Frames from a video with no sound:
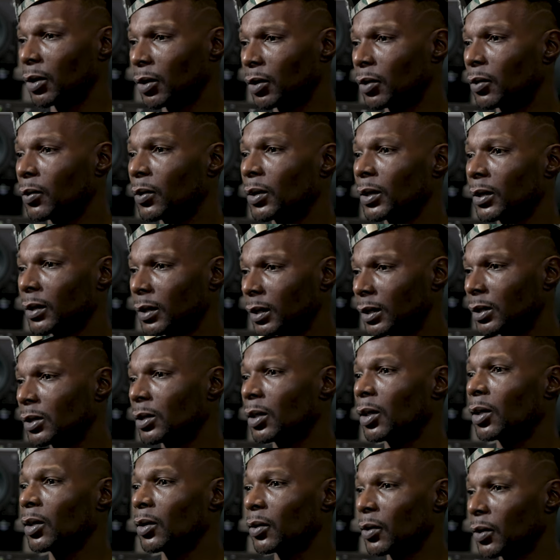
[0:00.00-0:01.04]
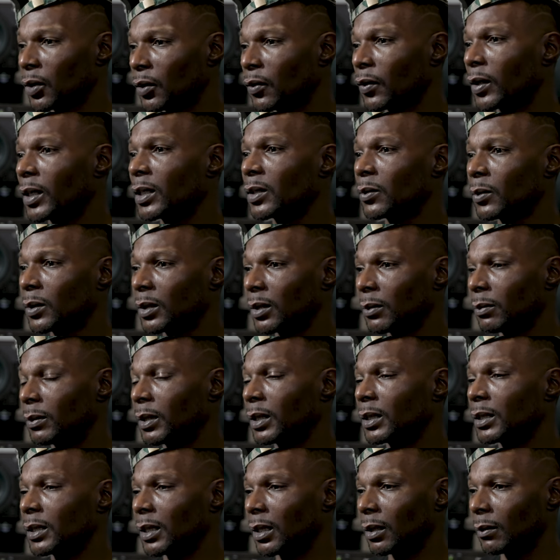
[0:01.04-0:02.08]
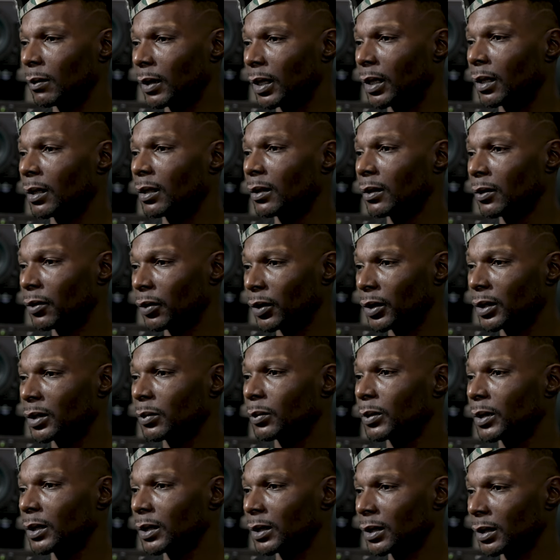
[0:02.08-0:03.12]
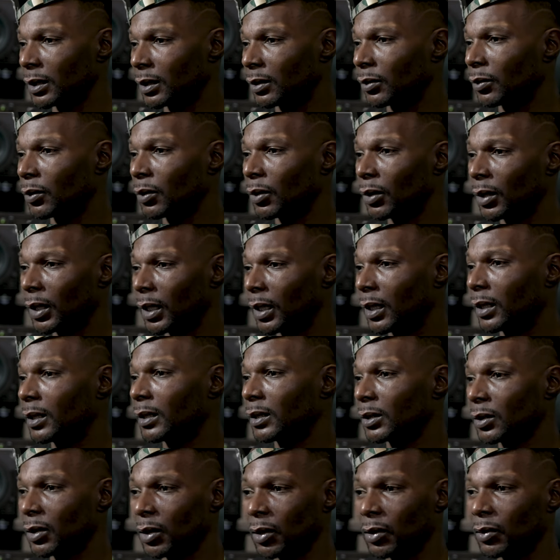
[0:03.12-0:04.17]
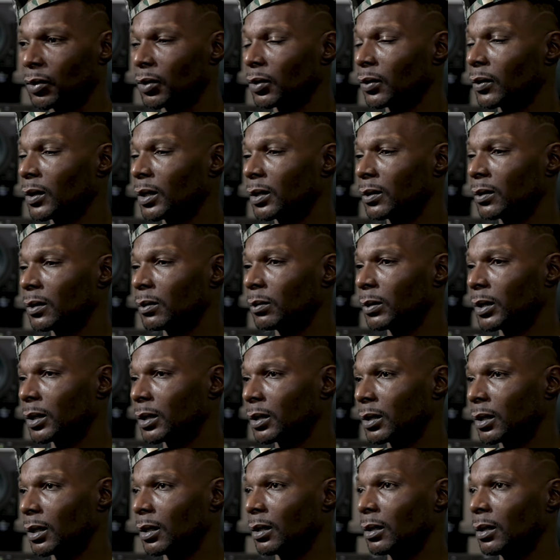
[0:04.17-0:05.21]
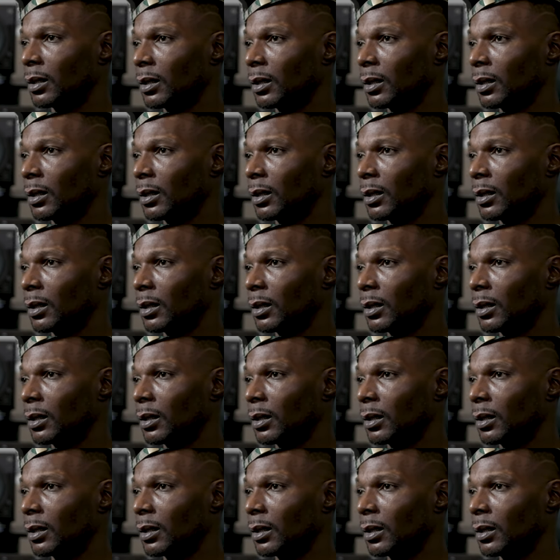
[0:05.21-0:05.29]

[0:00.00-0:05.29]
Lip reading: going. He started going crazy with the mixtape, like Christmas and all that. He started going crazy with the mixtape.